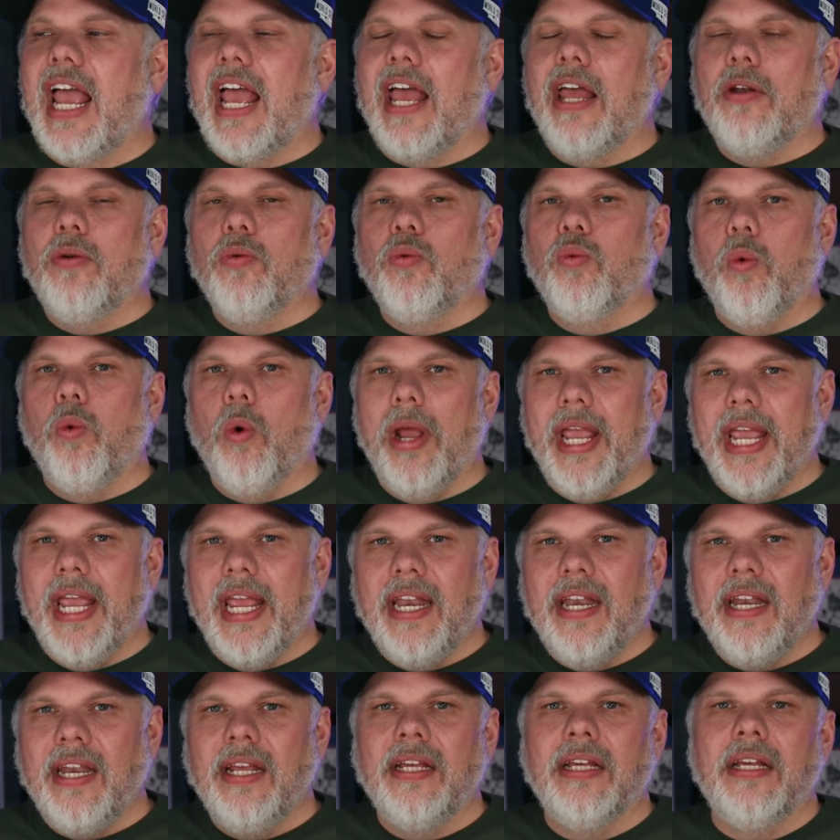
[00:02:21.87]
And
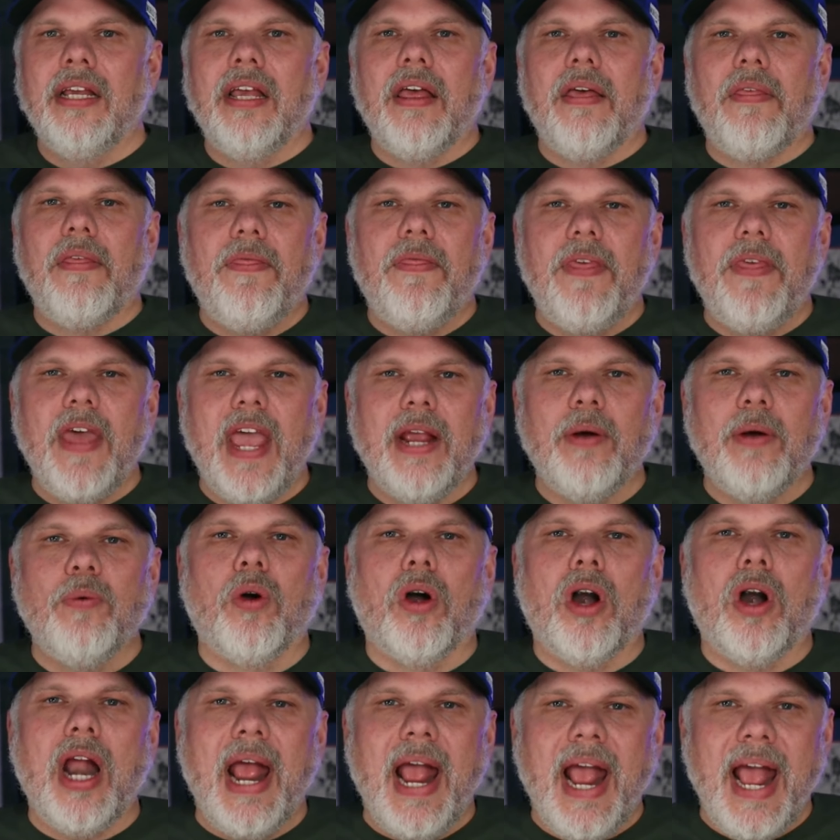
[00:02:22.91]
when they
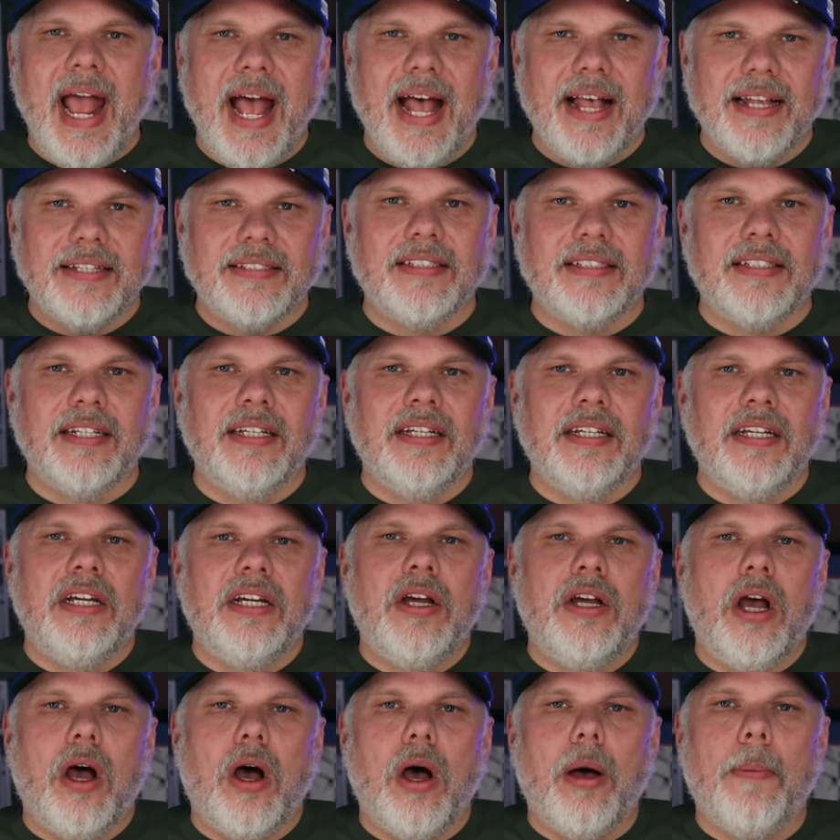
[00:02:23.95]
were asked
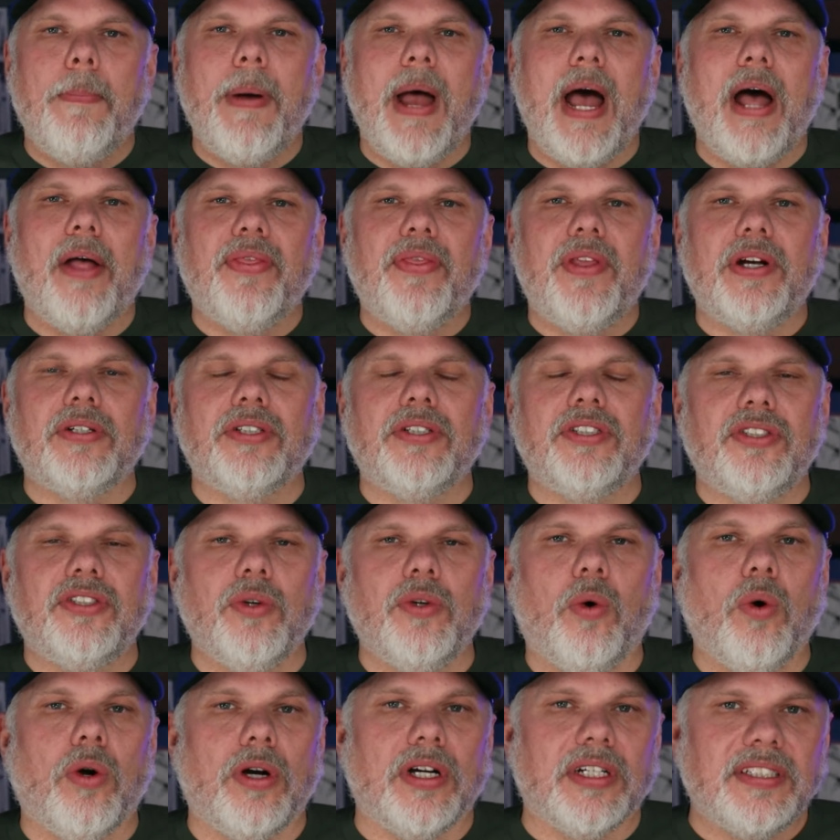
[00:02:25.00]
about their
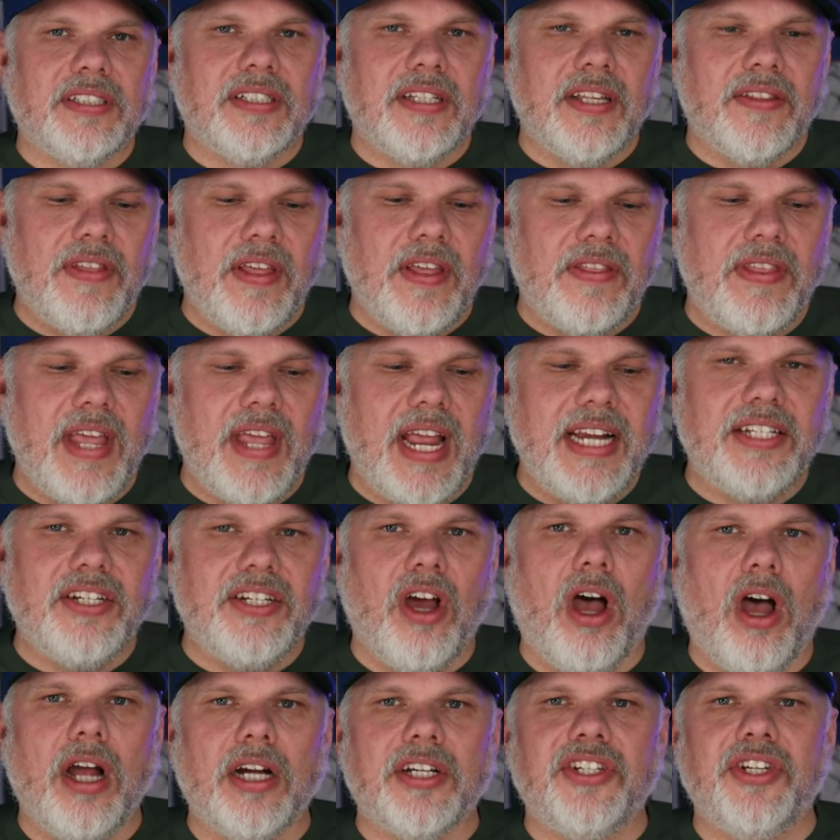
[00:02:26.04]
source that they
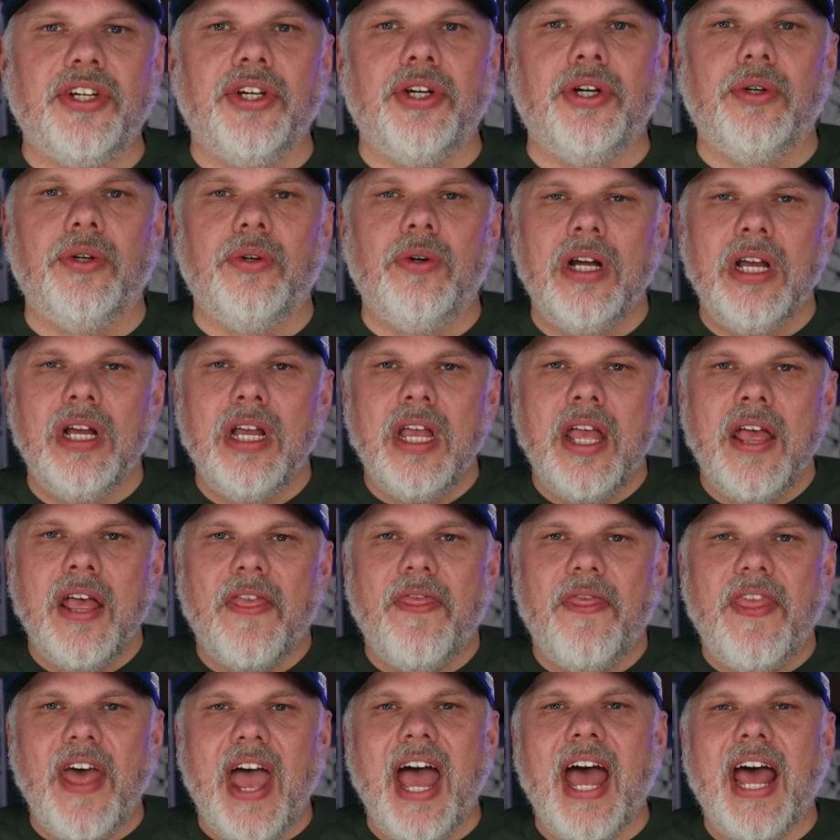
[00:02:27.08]
talked to,
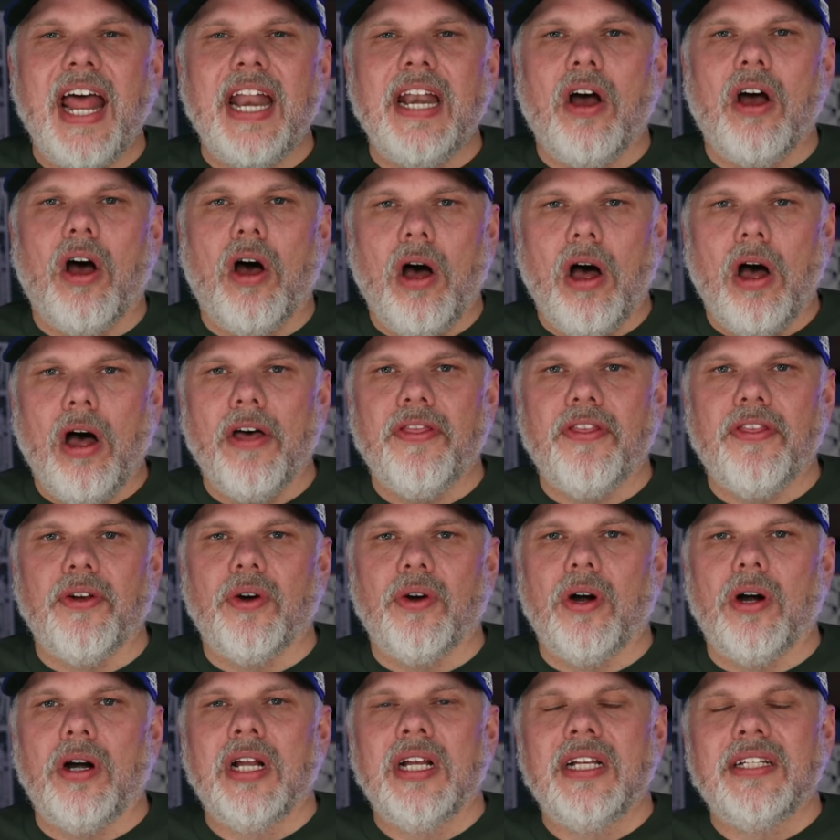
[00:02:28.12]
that
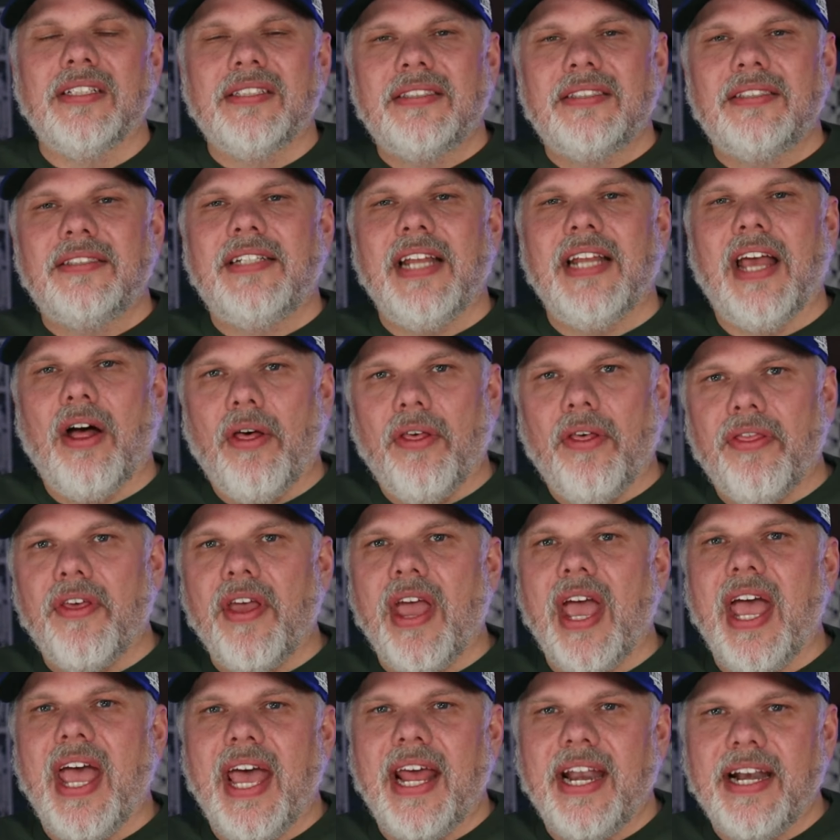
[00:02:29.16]
author
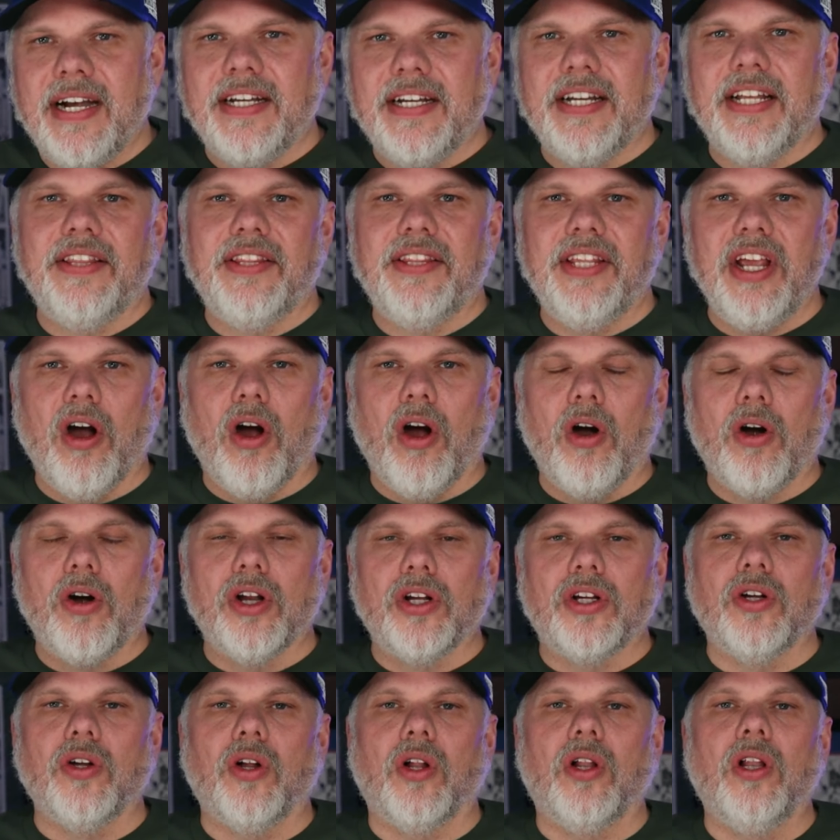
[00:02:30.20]
stealth edited the
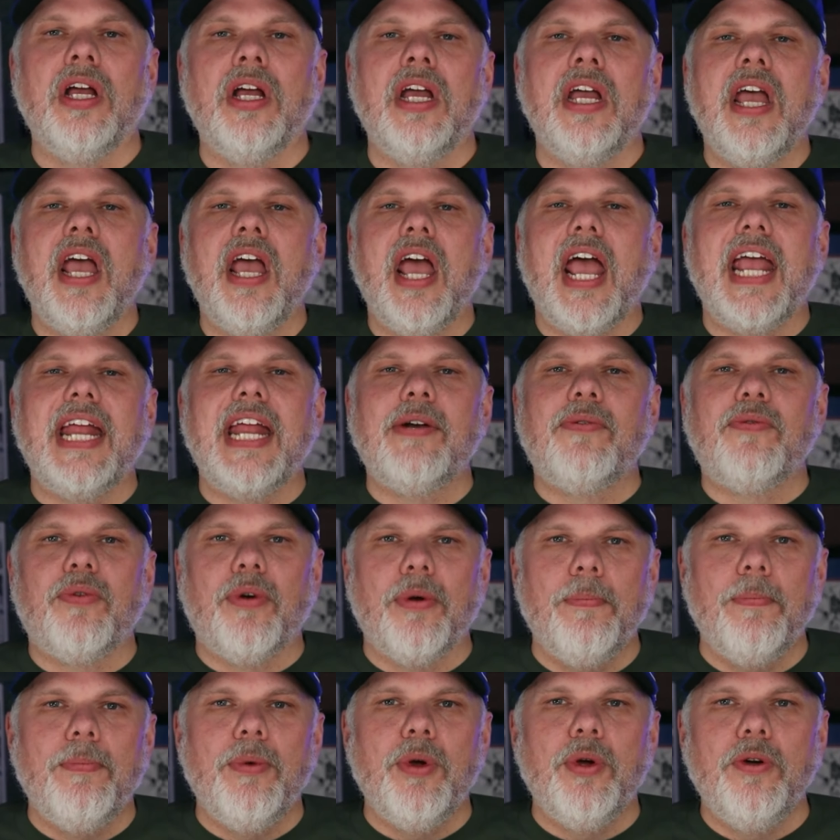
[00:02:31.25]
article and
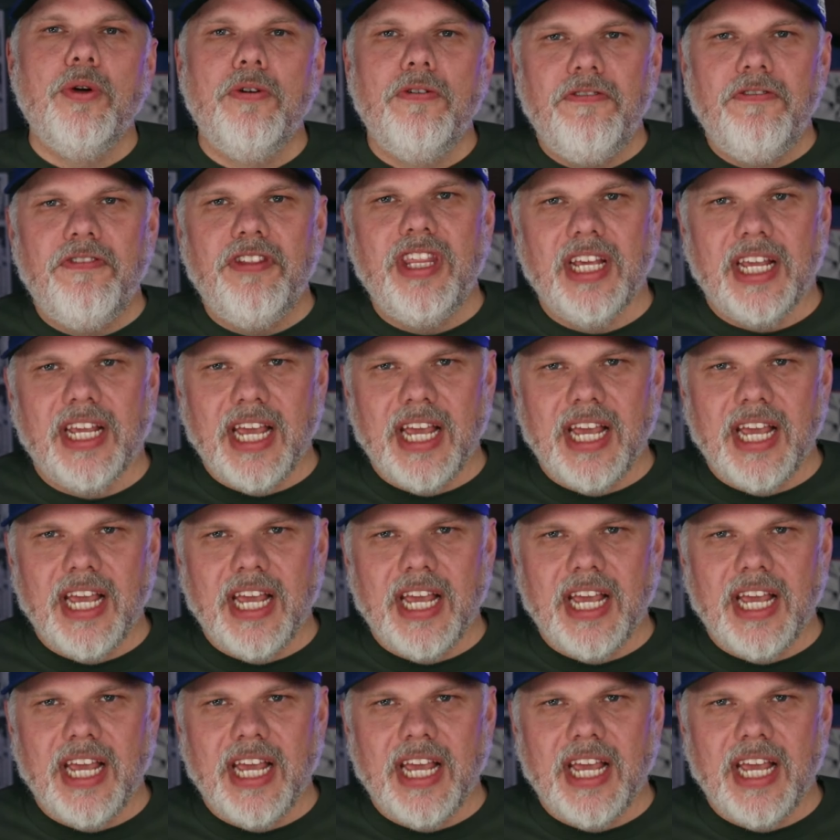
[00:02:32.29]
removed